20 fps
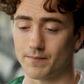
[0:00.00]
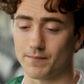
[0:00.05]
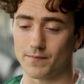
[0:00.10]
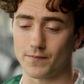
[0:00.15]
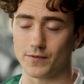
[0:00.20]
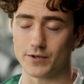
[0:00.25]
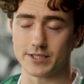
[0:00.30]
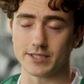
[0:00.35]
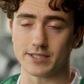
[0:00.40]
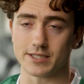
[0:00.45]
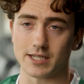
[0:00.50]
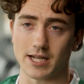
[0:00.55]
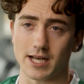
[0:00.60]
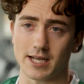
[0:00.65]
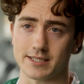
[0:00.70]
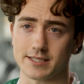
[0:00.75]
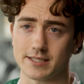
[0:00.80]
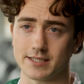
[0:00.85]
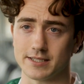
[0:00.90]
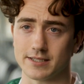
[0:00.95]
For instance,
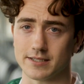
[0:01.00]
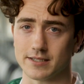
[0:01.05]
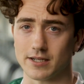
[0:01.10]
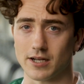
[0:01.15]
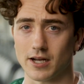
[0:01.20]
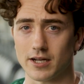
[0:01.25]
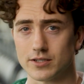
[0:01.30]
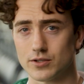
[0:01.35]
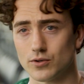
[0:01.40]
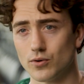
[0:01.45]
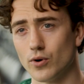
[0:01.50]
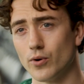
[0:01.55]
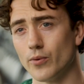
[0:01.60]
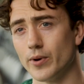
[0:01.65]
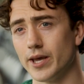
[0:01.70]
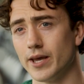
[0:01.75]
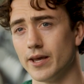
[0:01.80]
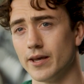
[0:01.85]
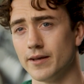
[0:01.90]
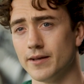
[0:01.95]
last season I got to go
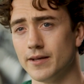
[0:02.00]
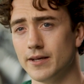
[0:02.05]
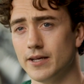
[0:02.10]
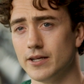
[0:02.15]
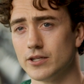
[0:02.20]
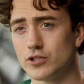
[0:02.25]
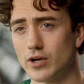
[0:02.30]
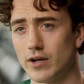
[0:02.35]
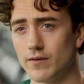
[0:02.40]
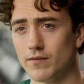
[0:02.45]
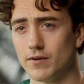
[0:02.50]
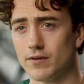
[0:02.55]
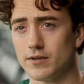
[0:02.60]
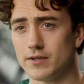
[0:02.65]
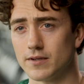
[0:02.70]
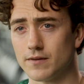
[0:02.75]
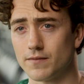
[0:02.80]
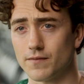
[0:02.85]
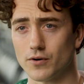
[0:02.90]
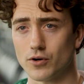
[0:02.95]
away,
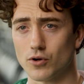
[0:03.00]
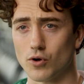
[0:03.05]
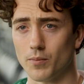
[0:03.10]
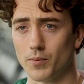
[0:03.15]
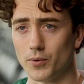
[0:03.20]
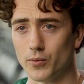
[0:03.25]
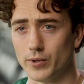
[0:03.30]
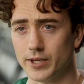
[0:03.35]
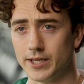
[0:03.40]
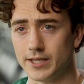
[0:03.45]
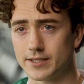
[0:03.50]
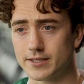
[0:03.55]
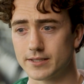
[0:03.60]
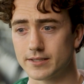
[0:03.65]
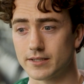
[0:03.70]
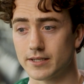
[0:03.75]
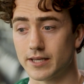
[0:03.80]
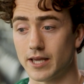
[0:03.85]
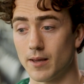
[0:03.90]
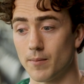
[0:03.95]
travel for a couple of
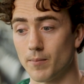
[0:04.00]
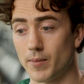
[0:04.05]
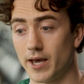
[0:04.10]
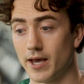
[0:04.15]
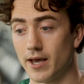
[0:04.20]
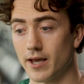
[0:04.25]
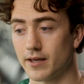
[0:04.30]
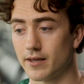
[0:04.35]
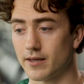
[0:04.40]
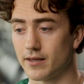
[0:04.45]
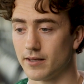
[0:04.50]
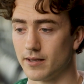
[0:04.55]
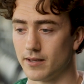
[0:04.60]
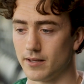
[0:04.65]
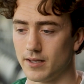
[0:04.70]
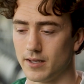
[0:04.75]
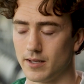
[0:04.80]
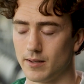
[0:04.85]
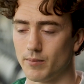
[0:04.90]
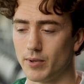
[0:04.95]
weeks, came back,
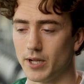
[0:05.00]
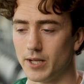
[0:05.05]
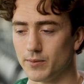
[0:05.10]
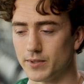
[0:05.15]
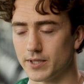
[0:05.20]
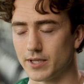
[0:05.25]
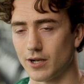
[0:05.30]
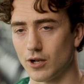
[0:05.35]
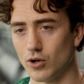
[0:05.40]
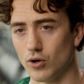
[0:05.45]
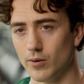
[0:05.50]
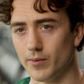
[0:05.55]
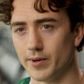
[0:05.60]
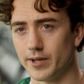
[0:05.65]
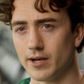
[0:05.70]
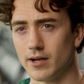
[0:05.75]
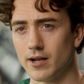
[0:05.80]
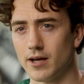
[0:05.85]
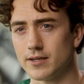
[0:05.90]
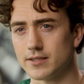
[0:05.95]
played with the club, had
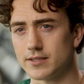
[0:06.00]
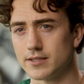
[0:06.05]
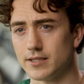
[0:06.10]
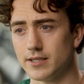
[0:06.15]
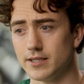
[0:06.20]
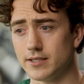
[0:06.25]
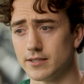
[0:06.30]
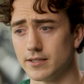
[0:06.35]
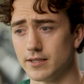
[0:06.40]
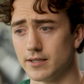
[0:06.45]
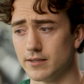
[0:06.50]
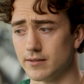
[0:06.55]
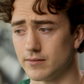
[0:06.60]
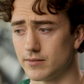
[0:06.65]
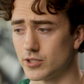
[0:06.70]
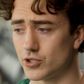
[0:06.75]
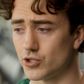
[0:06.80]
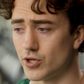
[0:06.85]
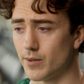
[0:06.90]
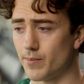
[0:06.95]
a long season,
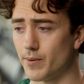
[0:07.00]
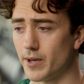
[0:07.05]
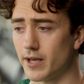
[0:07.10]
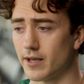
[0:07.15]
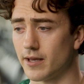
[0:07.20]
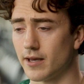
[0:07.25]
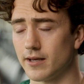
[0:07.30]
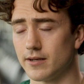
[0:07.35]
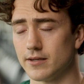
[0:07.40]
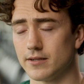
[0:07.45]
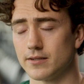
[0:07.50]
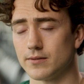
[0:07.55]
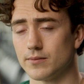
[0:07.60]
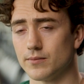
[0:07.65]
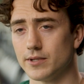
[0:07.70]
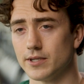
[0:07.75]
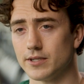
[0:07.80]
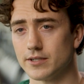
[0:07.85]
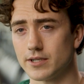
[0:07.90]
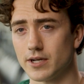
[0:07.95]
straight back at it,
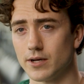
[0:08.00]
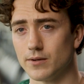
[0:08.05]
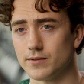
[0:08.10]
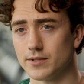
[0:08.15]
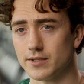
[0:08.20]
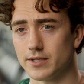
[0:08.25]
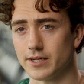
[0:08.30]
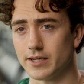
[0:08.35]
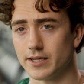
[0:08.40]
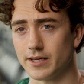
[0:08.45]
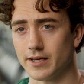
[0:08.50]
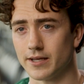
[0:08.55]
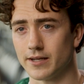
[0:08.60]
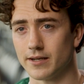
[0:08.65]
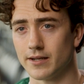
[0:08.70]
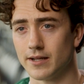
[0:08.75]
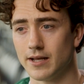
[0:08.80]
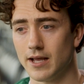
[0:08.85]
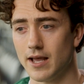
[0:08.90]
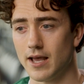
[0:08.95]
went into county then
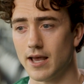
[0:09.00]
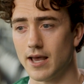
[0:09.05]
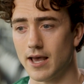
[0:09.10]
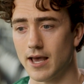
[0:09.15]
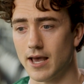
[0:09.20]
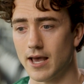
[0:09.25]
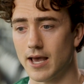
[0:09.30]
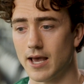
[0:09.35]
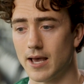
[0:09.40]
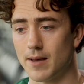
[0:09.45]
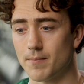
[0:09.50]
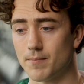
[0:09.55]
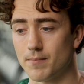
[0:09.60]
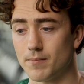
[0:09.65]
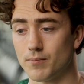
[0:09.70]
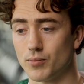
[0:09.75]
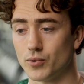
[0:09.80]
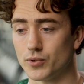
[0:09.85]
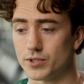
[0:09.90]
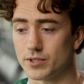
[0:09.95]
again.
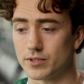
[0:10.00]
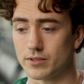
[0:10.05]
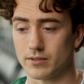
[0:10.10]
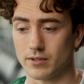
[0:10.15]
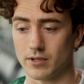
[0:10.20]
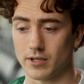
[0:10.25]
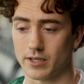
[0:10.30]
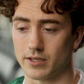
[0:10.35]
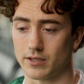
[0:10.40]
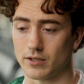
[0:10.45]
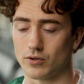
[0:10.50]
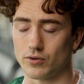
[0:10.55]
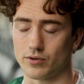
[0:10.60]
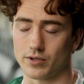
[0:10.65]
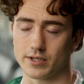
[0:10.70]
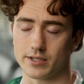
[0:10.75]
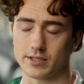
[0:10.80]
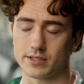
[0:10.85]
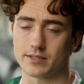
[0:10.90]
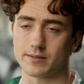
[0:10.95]
But like, you look at
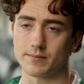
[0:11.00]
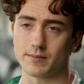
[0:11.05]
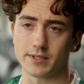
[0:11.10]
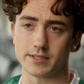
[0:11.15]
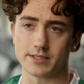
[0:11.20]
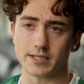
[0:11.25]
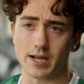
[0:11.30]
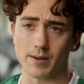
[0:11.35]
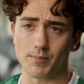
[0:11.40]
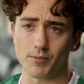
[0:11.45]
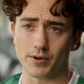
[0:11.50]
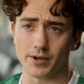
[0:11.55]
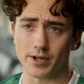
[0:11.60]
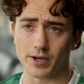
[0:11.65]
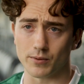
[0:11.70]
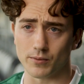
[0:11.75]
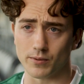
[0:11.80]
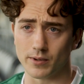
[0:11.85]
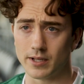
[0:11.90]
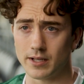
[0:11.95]
it, it's April
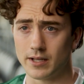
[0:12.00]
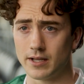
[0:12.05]
now.